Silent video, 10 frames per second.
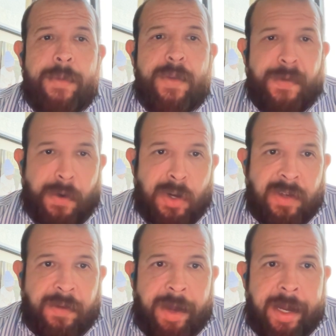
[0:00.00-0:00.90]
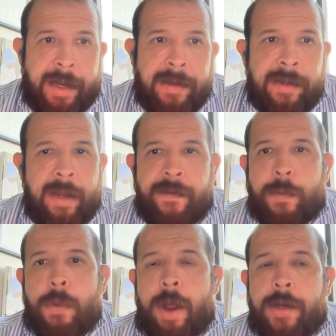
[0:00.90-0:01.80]
The first phase of a
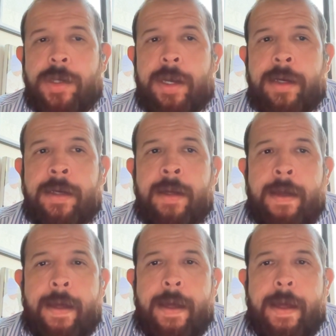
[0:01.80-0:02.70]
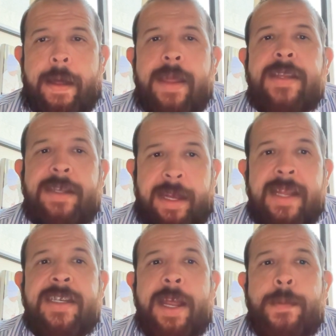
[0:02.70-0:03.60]
project is the
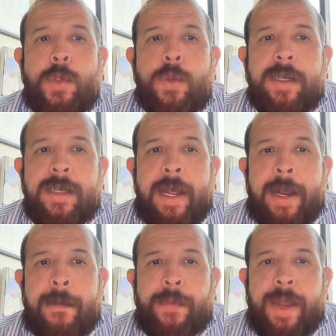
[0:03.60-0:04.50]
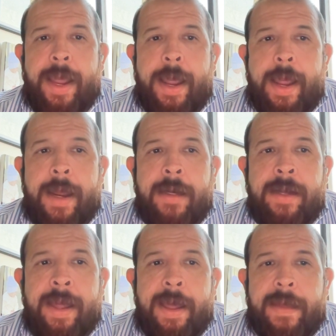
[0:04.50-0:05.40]
conceptual design. And
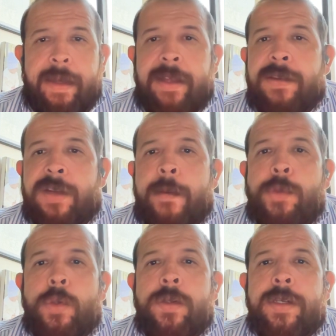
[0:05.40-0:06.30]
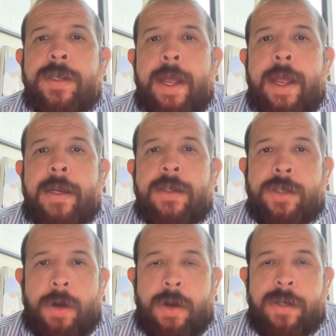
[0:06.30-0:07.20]
the conceptual design
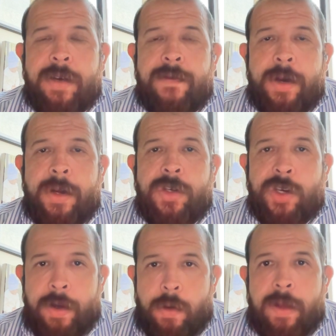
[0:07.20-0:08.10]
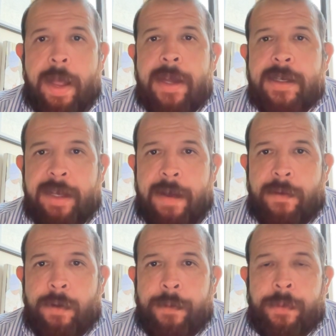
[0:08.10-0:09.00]
starts at a very generalized
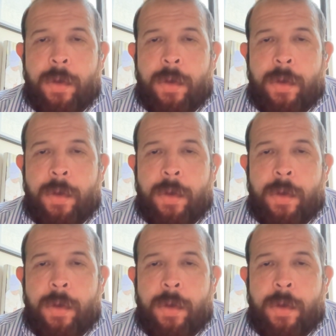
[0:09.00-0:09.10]
level.